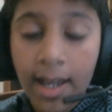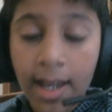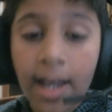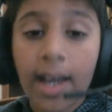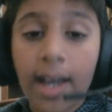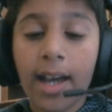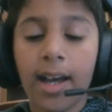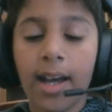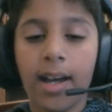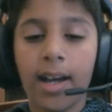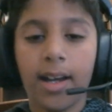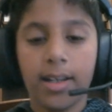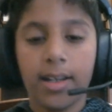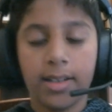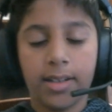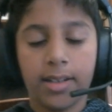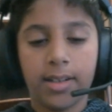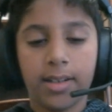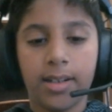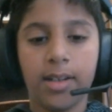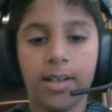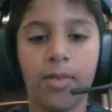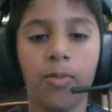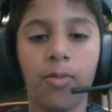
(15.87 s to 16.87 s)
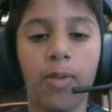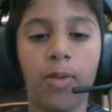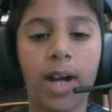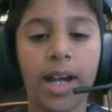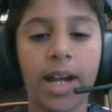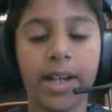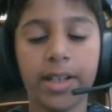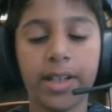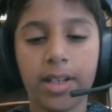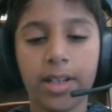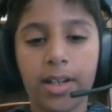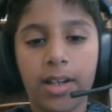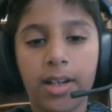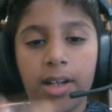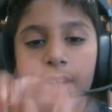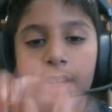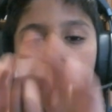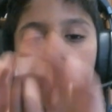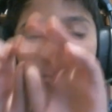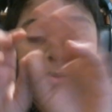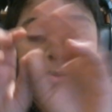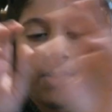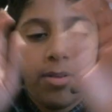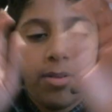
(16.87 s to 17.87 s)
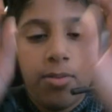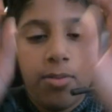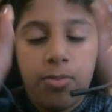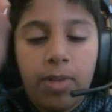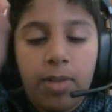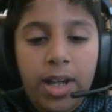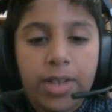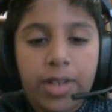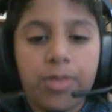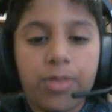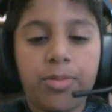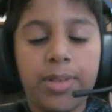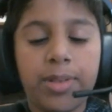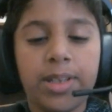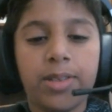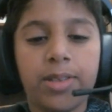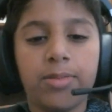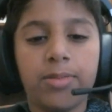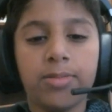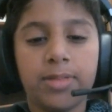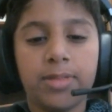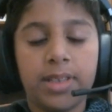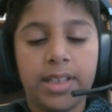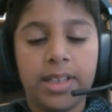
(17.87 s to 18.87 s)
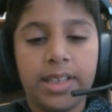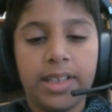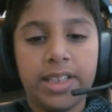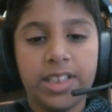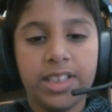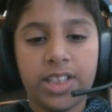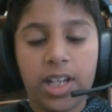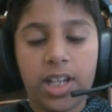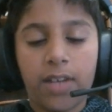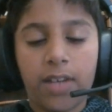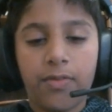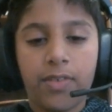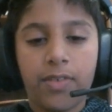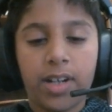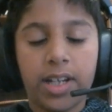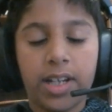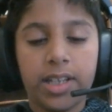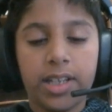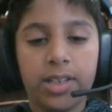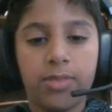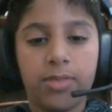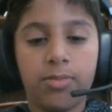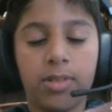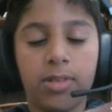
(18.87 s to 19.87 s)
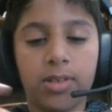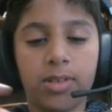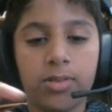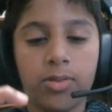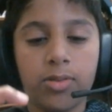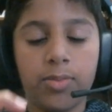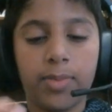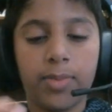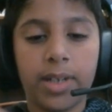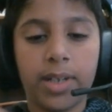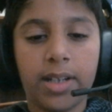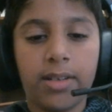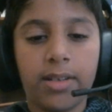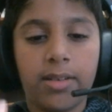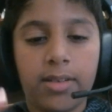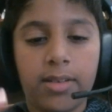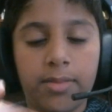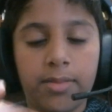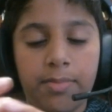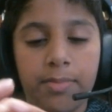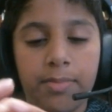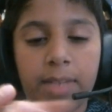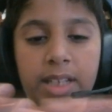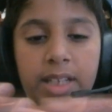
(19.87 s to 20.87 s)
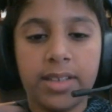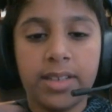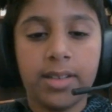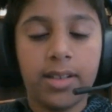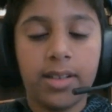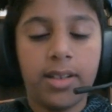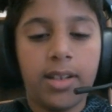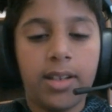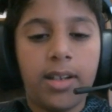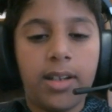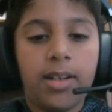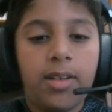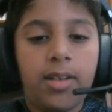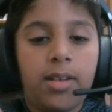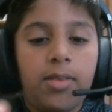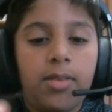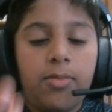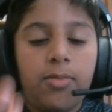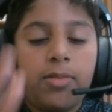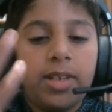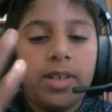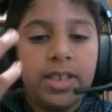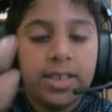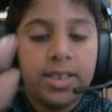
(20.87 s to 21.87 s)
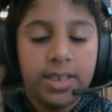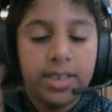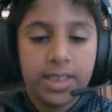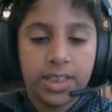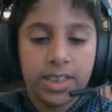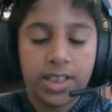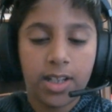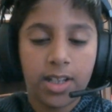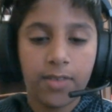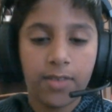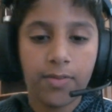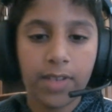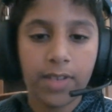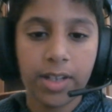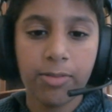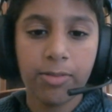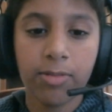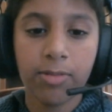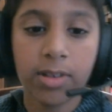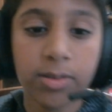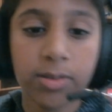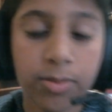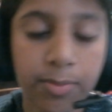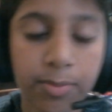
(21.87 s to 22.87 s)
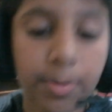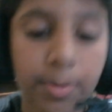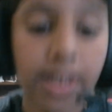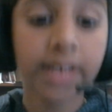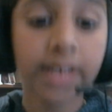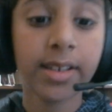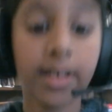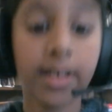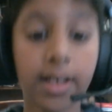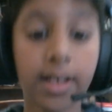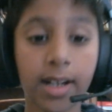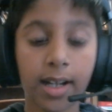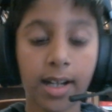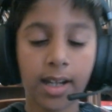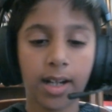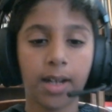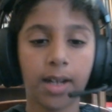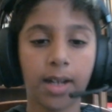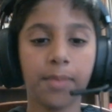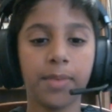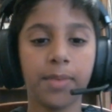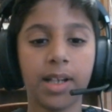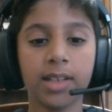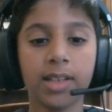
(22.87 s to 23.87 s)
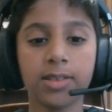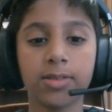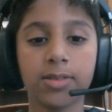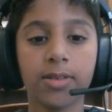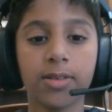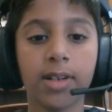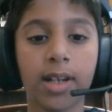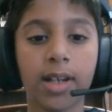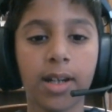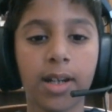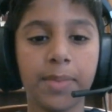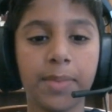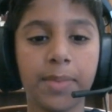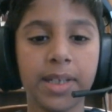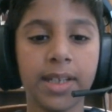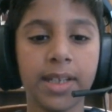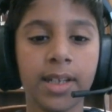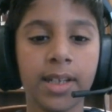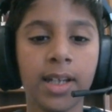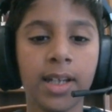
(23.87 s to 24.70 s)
and why do we use the Java equal to method and what is the Java equal to method, and I'm also going to be